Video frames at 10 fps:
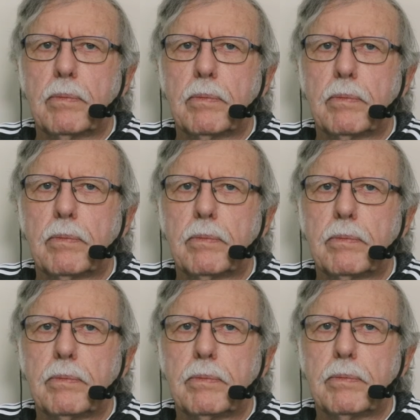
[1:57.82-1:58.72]

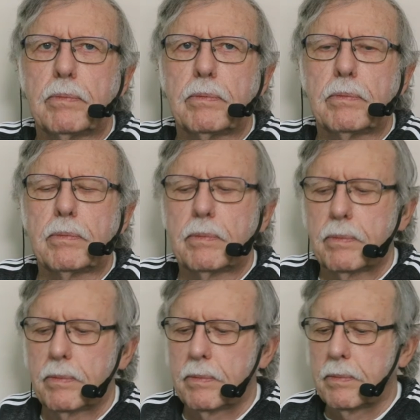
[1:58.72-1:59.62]

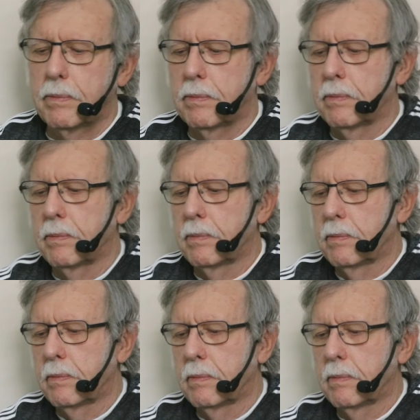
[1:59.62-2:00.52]

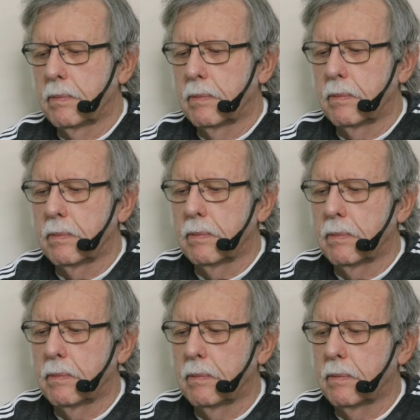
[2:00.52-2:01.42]

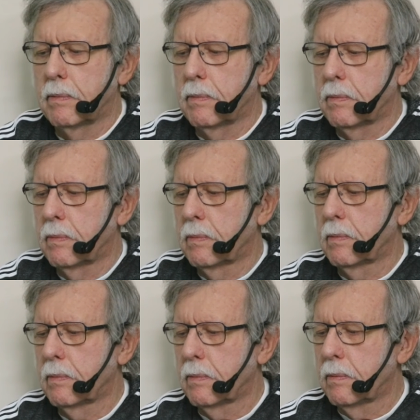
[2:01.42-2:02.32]

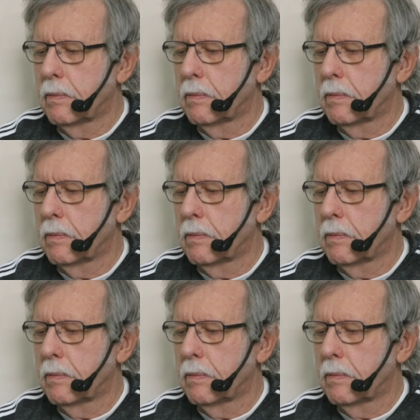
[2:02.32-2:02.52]
(silence)